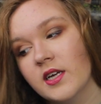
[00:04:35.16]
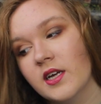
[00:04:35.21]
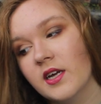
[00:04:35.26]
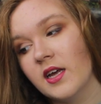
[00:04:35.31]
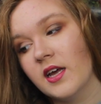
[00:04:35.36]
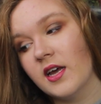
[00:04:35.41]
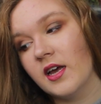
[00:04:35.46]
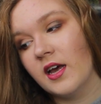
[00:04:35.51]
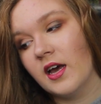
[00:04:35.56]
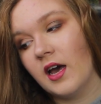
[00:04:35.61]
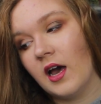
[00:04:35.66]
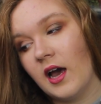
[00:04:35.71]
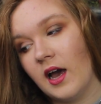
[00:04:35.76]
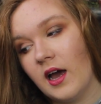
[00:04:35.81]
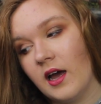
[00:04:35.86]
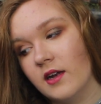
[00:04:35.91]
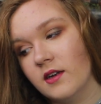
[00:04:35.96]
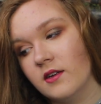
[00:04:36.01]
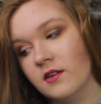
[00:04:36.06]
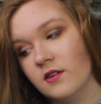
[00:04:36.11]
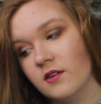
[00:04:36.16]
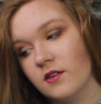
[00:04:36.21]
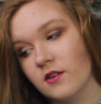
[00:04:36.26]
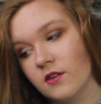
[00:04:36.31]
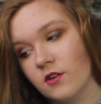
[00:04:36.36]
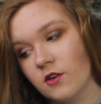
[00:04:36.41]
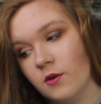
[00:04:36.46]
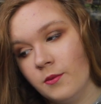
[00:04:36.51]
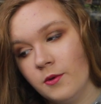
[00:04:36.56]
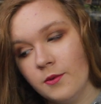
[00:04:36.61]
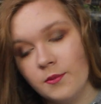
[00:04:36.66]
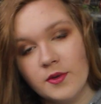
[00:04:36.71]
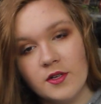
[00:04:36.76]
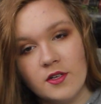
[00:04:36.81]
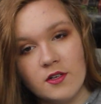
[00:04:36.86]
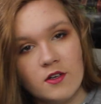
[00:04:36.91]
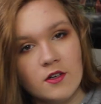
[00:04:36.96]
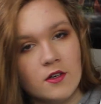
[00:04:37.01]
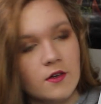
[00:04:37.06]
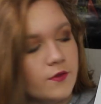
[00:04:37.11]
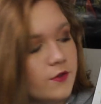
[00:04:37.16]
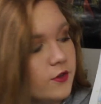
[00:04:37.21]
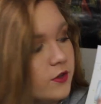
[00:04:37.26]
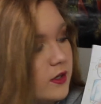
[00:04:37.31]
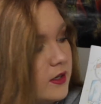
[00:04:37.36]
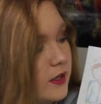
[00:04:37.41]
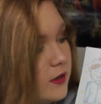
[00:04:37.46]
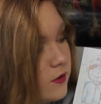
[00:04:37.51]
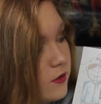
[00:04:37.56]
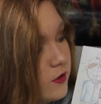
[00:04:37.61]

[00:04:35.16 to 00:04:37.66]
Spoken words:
it and come up with stuff, do little